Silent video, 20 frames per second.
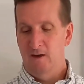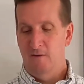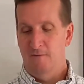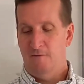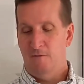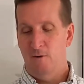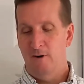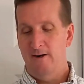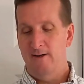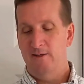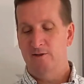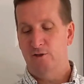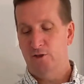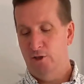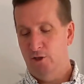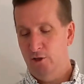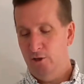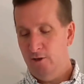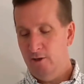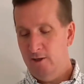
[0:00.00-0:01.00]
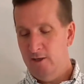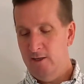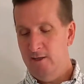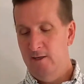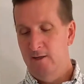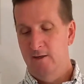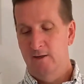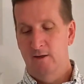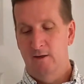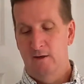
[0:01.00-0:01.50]
for it is
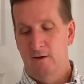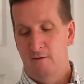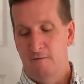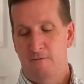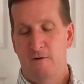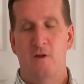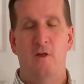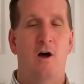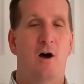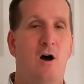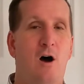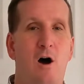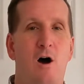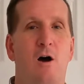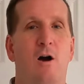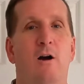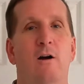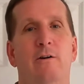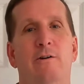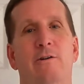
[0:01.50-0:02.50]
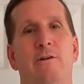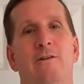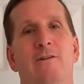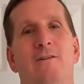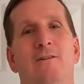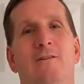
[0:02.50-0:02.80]
good for the heart